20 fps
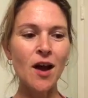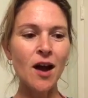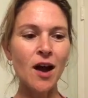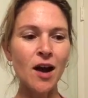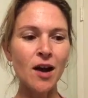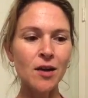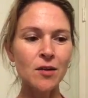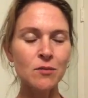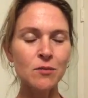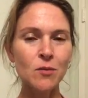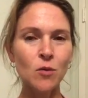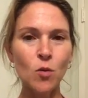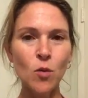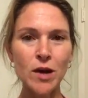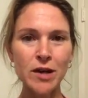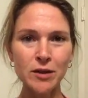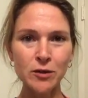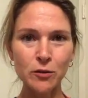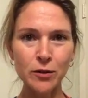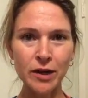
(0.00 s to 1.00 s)

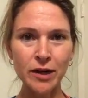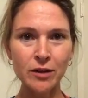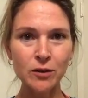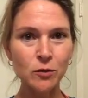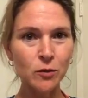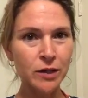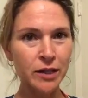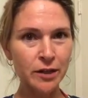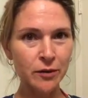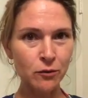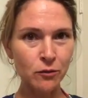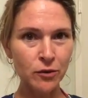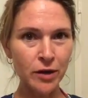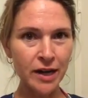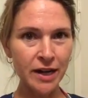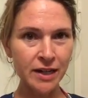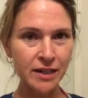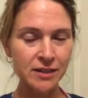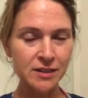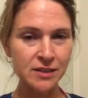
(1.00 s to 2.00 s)
Wet ground when it
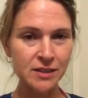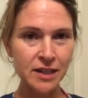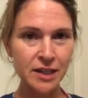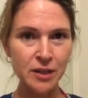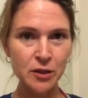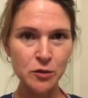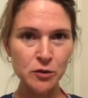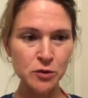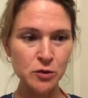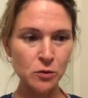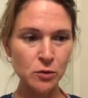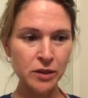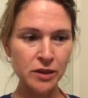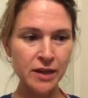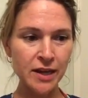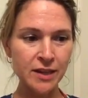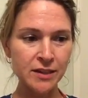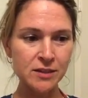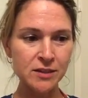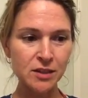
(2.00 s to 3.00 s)
rains, get used to what
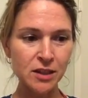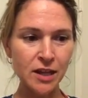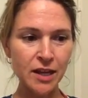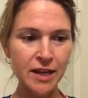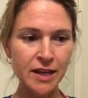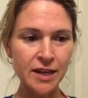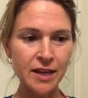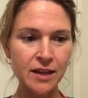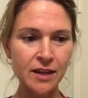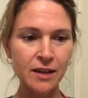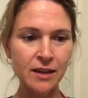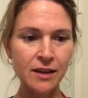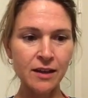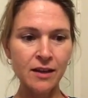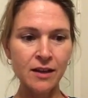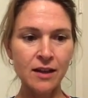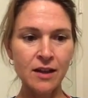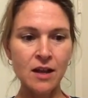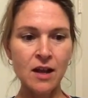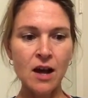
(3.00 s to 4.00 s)
that's like.
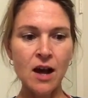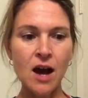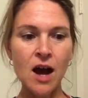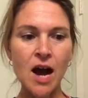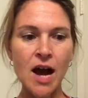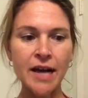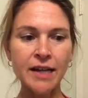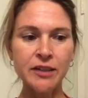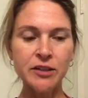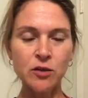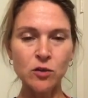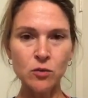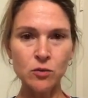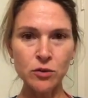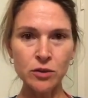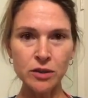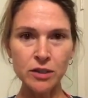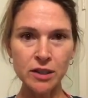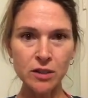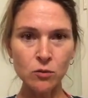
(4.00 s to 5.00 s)
I don't
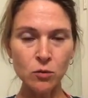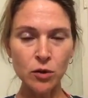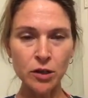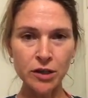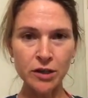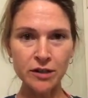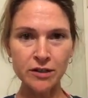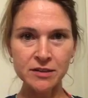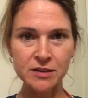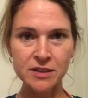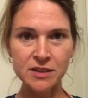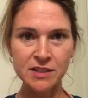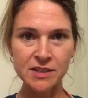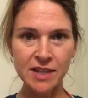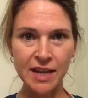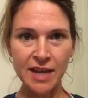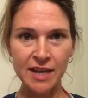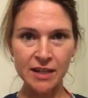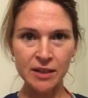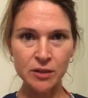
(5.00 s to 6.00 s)
really run on
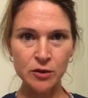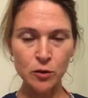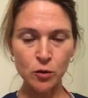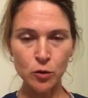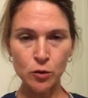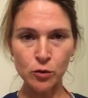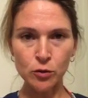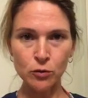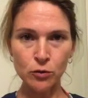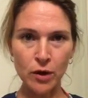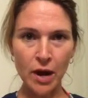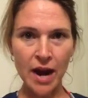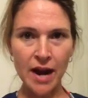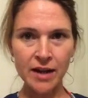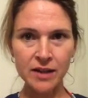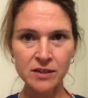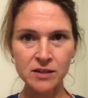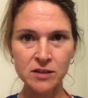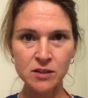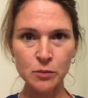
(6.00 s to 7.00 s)
sand or
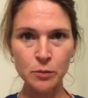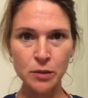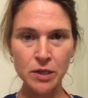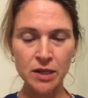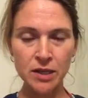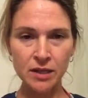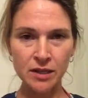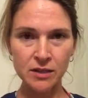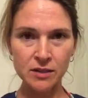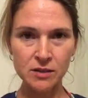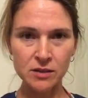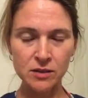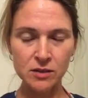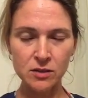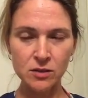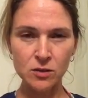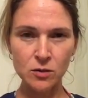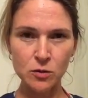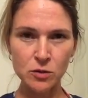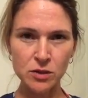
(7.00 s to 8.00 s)
grass because
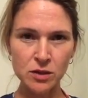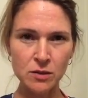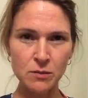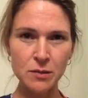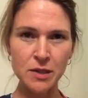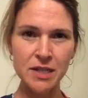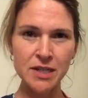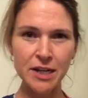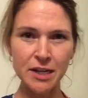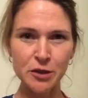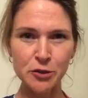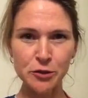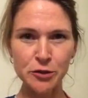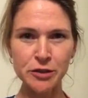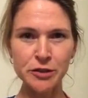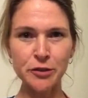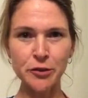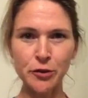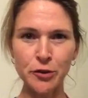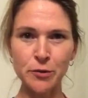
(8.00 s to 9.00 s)
those can be
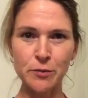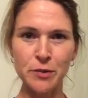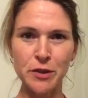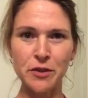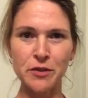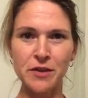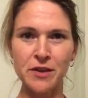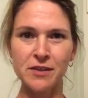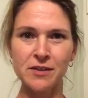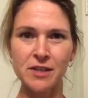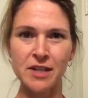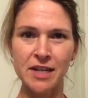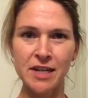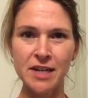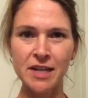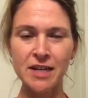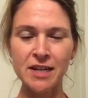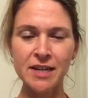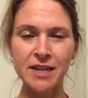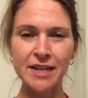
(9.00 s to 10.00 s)
dangerous. There can be things
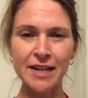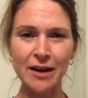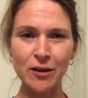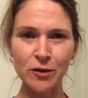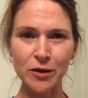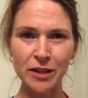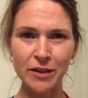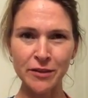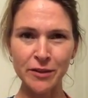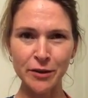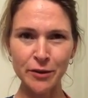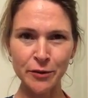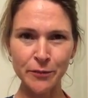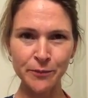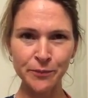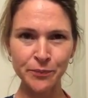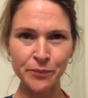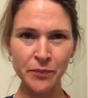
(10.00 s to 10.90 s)
hidden down in there.